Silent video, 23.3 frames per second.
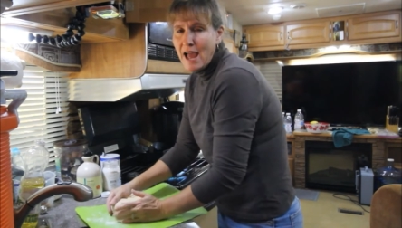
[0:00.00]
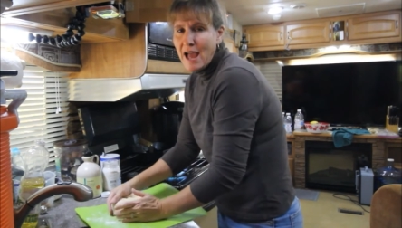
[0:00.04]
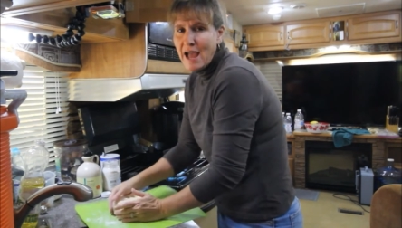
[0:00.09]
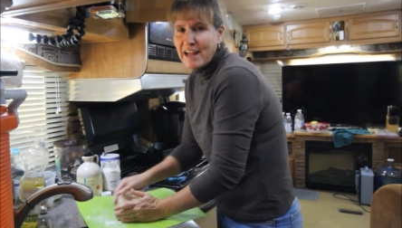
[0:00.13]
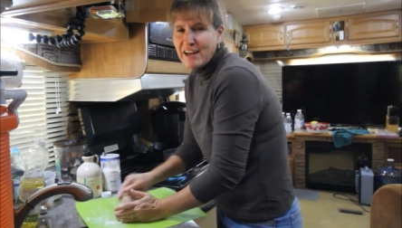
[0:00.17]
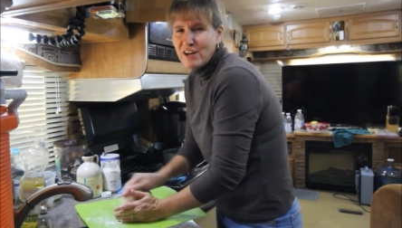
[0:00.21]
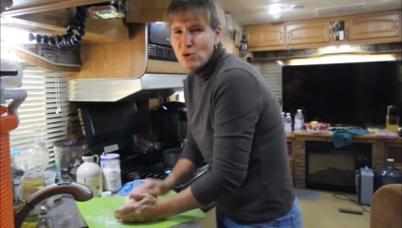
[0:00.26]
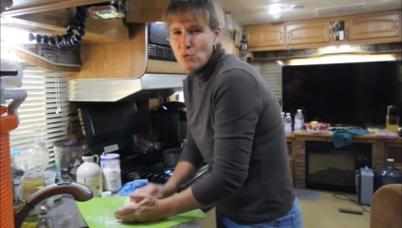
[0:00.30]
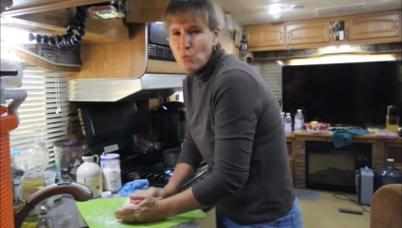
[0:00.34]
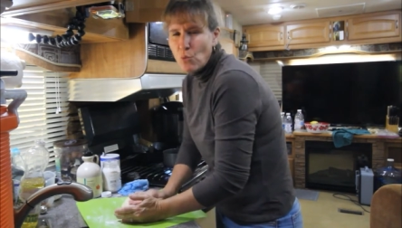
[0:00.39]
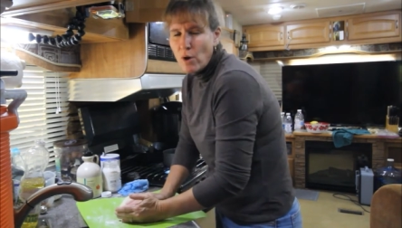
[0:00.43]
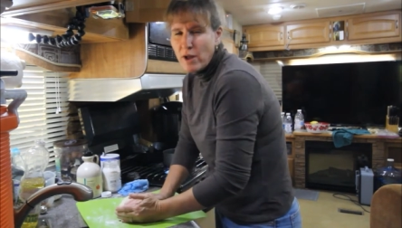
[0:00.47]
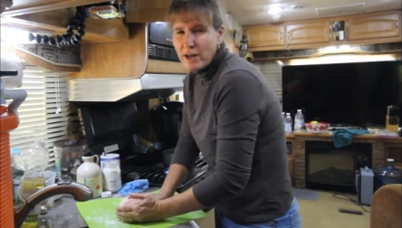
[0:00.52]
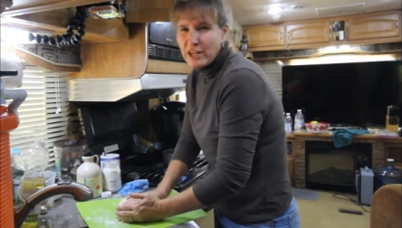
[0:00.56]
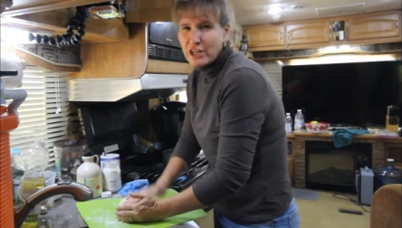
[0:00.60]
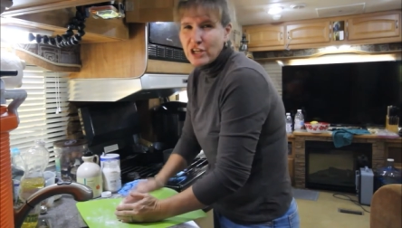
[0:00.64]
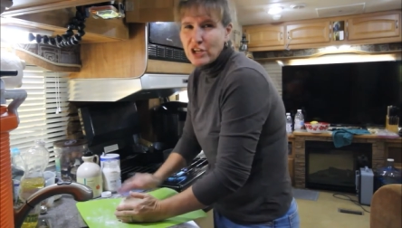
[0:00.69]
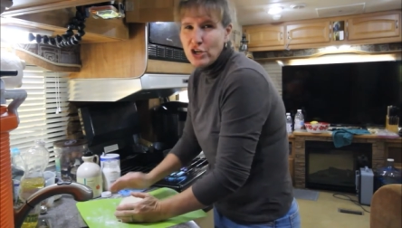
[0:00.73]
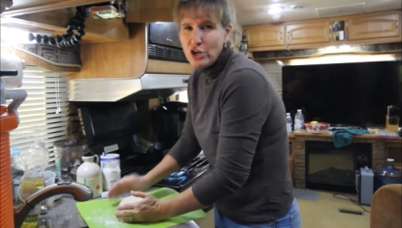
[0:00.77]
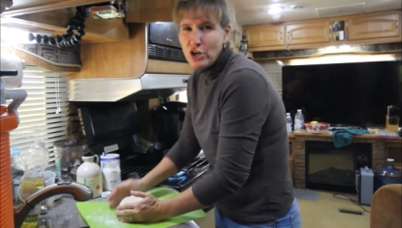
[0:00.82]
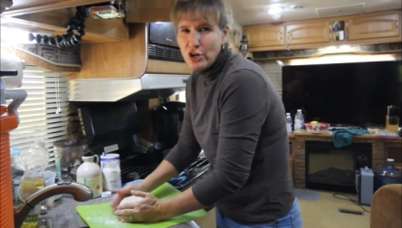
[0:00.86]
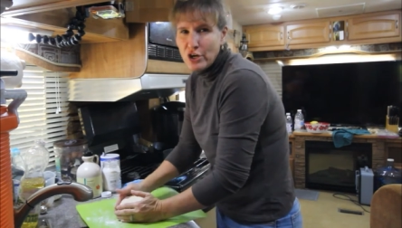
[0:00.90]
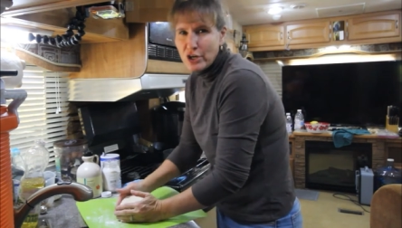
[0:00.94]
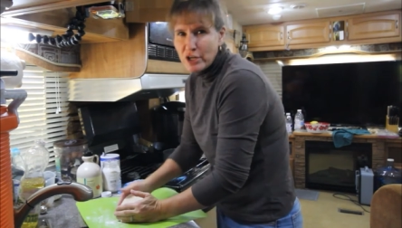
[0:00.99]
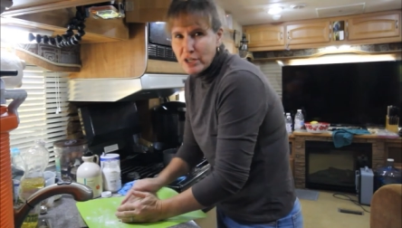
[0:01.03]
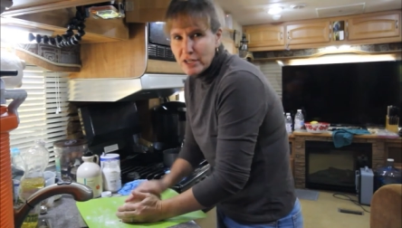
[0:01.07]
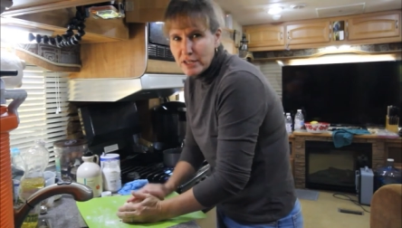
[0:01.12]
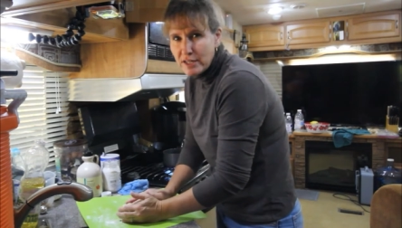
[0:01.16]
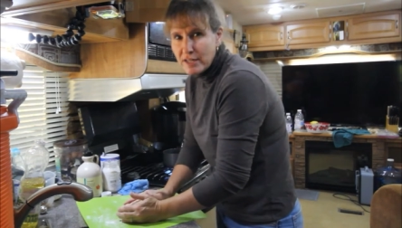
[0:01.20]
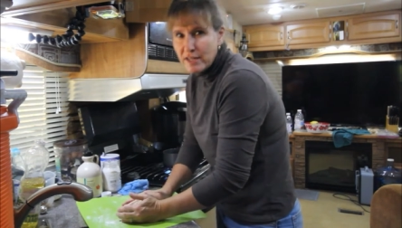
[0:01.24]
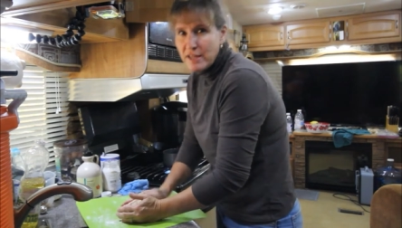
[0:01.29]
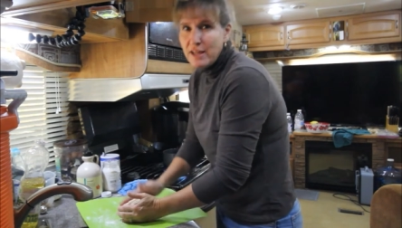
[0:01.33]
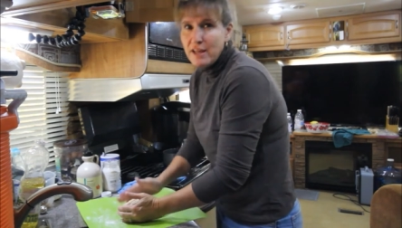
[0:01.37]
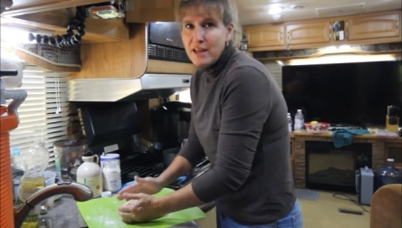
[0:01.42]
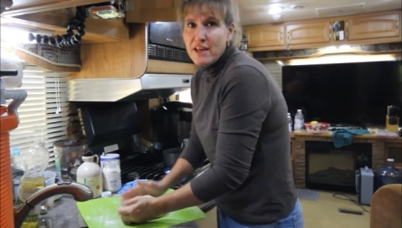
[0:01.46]
I don't want to cook
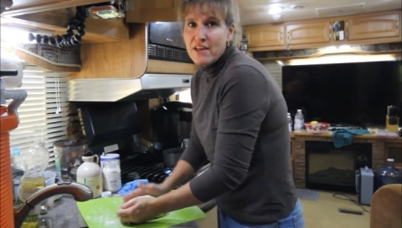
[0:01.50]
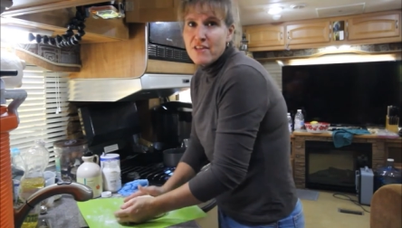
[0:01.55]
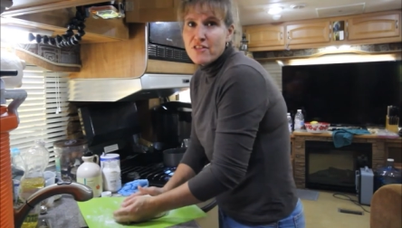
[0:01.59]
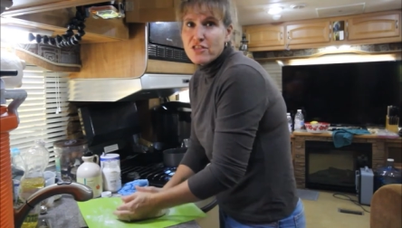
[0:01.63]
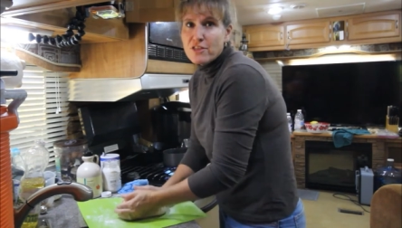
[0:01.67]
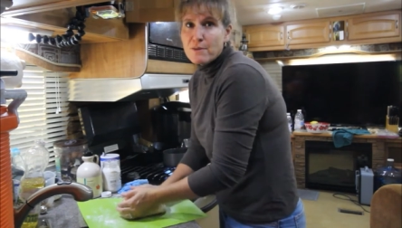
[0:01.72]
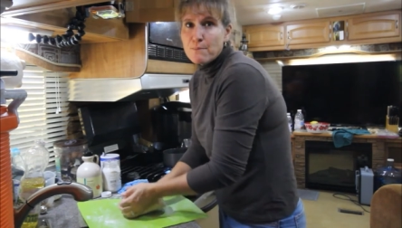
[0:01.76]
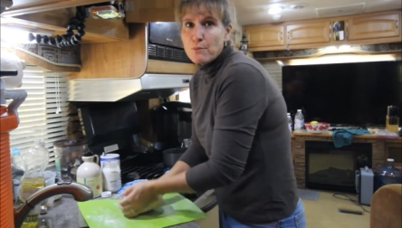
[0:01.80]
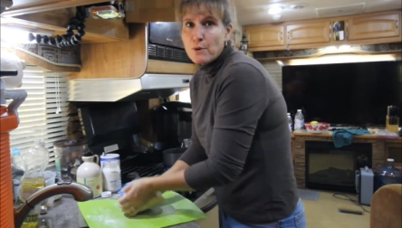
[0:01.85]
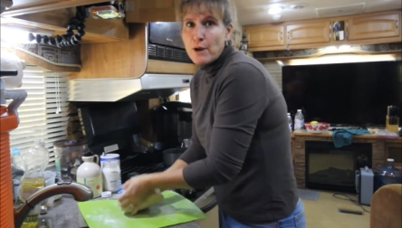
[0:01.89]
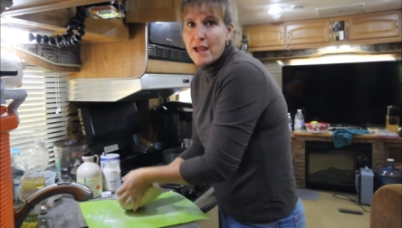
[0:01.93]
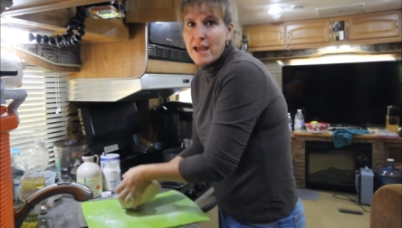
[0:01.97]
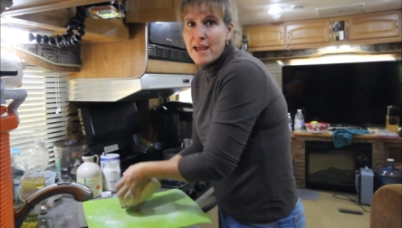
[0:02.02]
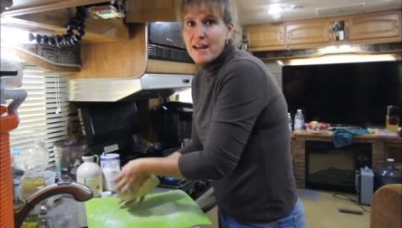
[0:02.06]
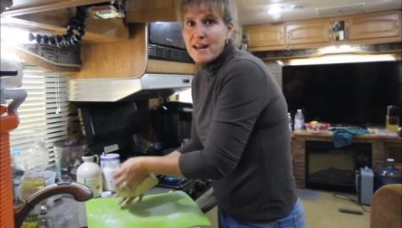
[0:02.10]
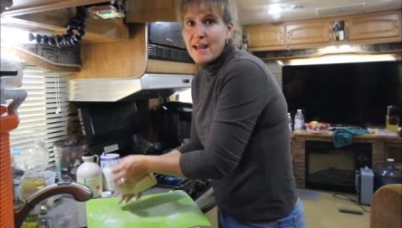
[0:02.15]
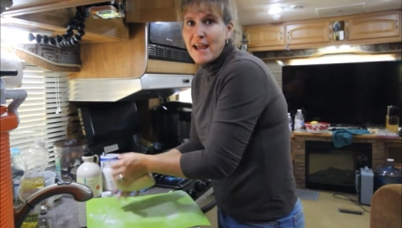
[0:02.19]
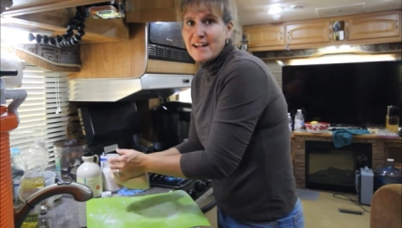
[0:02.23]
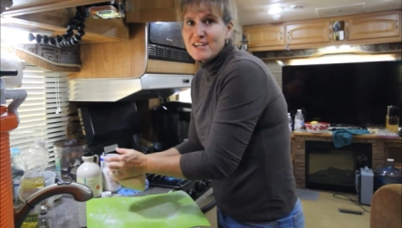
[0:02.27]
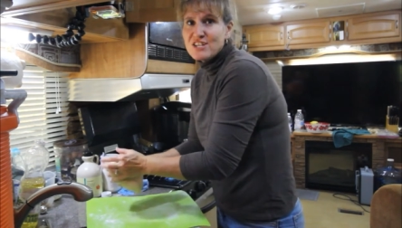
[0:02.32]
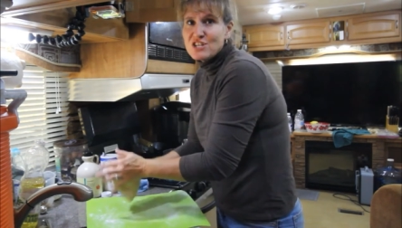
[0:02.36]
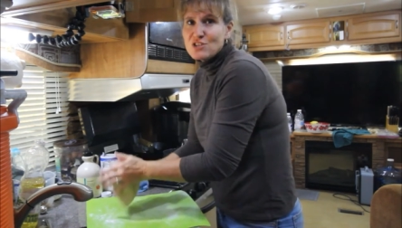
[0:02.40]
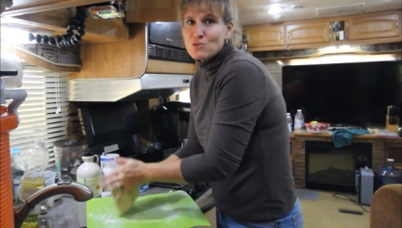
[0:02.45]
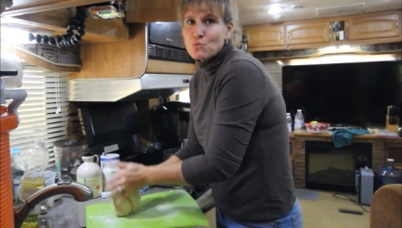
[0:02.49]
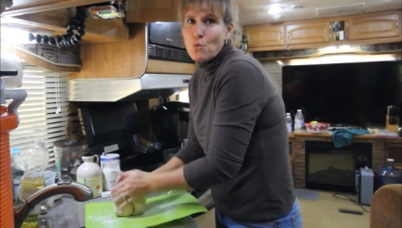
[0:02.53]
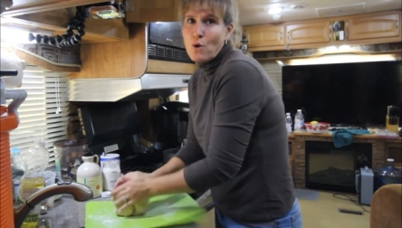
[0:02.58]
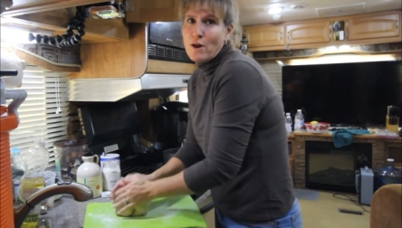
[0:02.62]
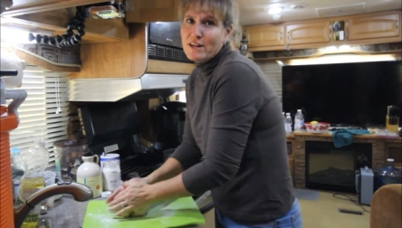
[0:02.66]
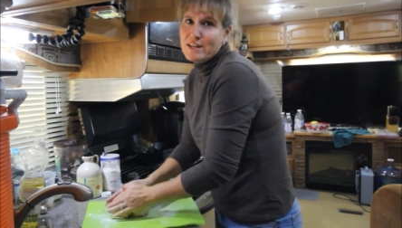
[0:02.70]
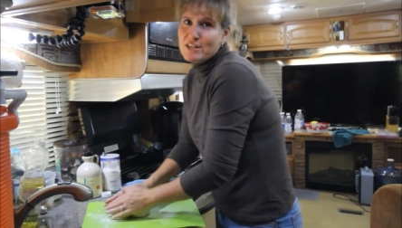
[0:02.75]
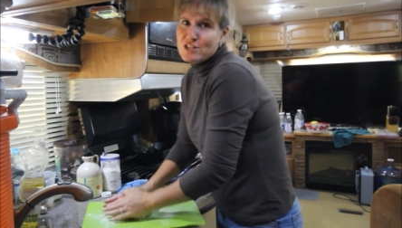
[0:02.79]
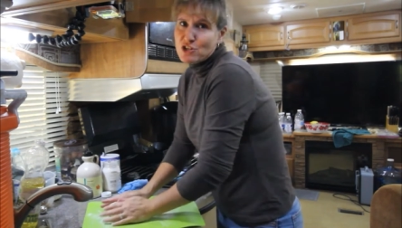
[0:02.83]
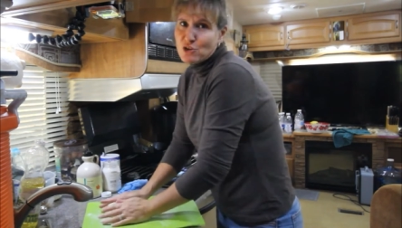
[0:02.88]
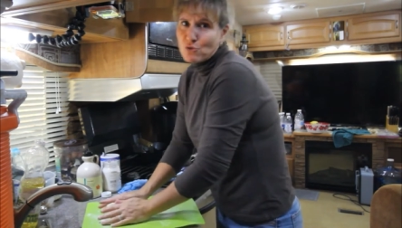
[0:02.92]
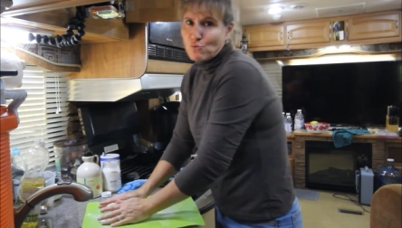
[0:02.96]
the bread, I just
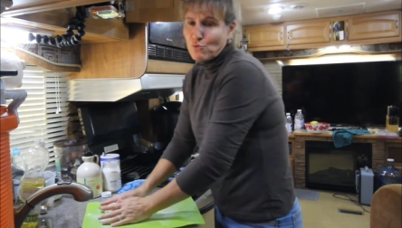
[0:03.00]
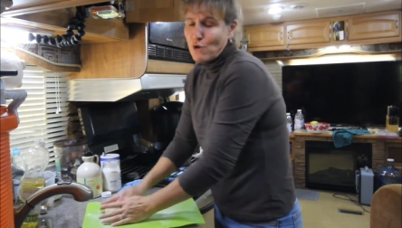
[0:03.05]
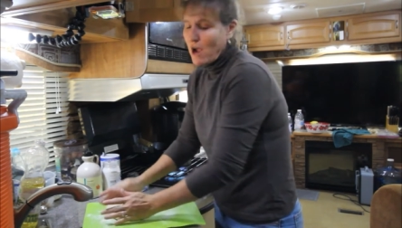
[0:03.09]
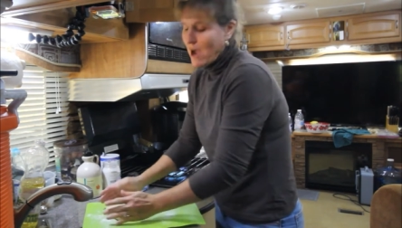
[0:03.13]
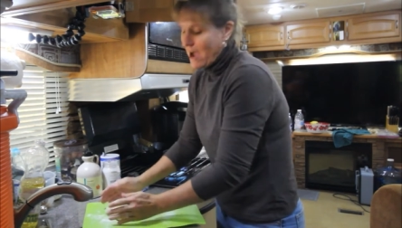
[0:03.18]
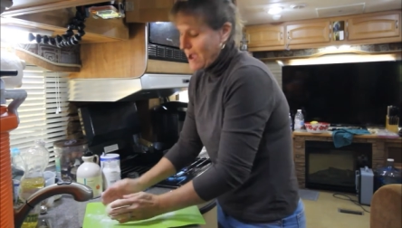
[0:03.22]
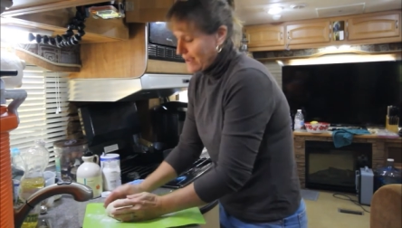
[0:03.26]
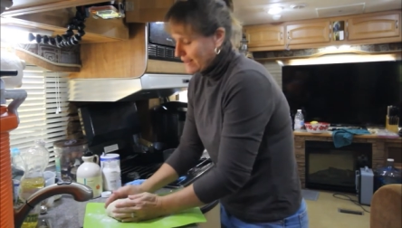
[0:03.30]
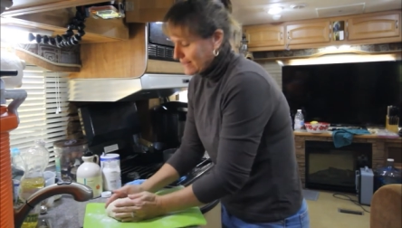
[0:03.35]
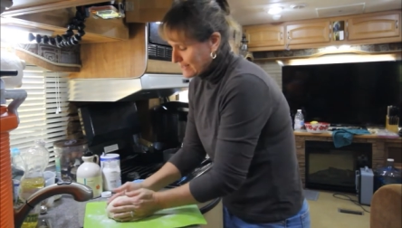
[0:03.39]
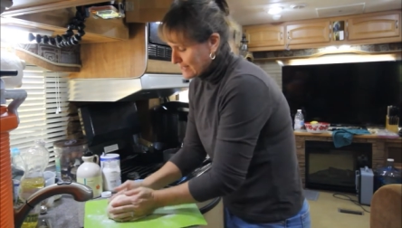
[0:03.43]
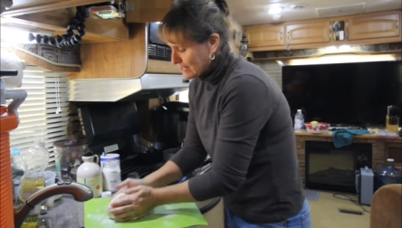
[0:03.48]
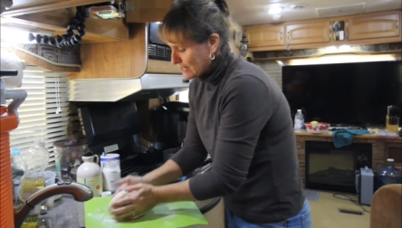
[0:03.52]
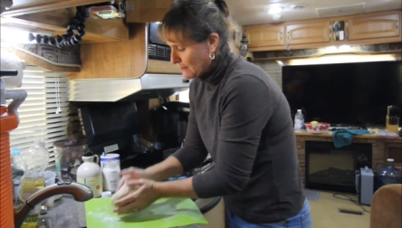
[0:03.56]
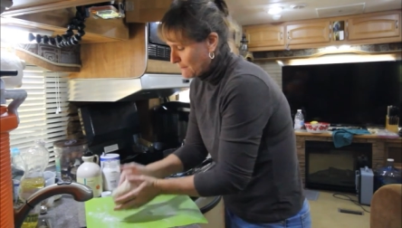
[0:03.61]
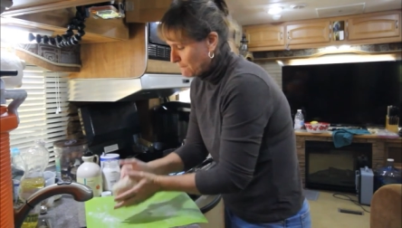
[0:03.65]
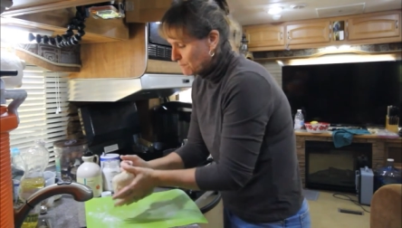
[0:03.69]
want it to rise.